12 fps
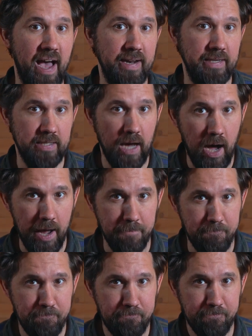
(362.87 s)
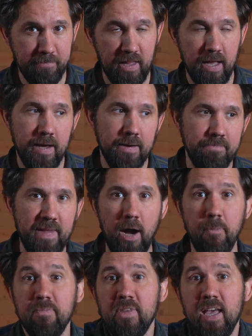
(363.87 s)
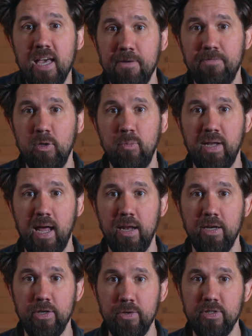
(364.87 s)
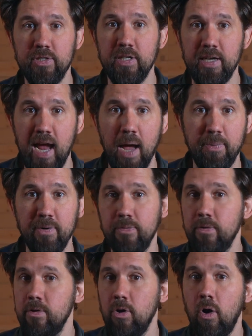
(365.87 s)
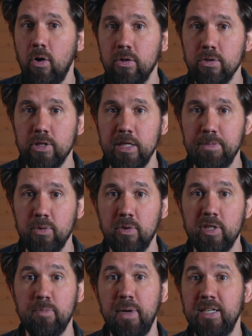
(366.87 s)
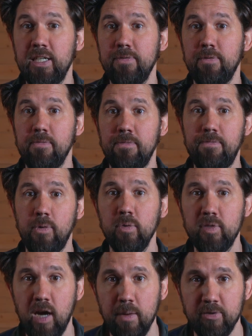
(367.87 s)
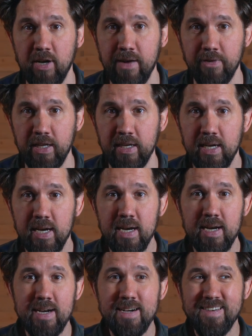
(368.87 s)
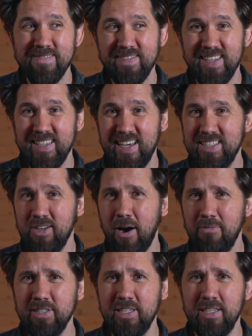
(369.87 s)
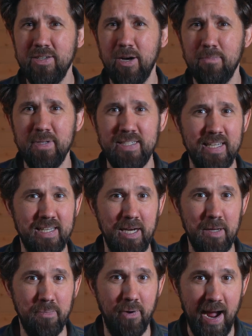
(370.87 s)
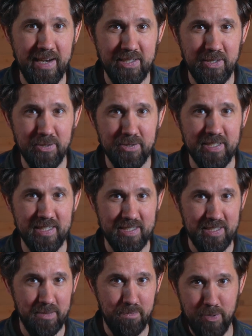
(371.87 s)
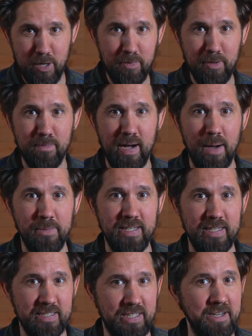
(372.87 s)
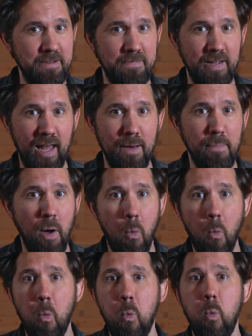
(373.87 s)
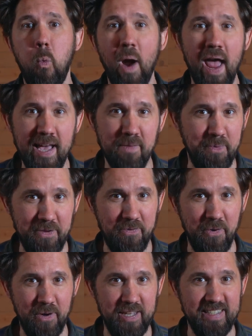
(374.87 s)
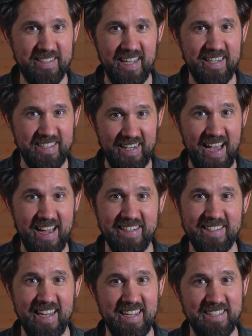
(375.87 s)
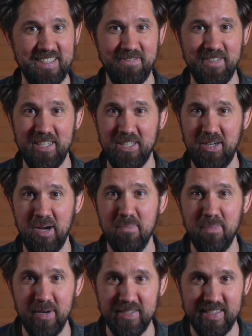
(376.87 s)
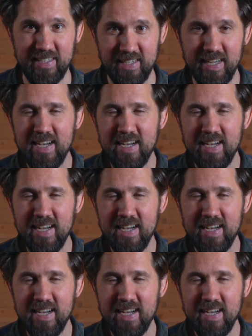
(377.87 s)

at a time. Now, if you plan on using your camper for longer trips, or especially for full-time traveling, then that's obviously not particularly practical, since the poop compartment is going to fill up way before it's actually had a chance to finish composting.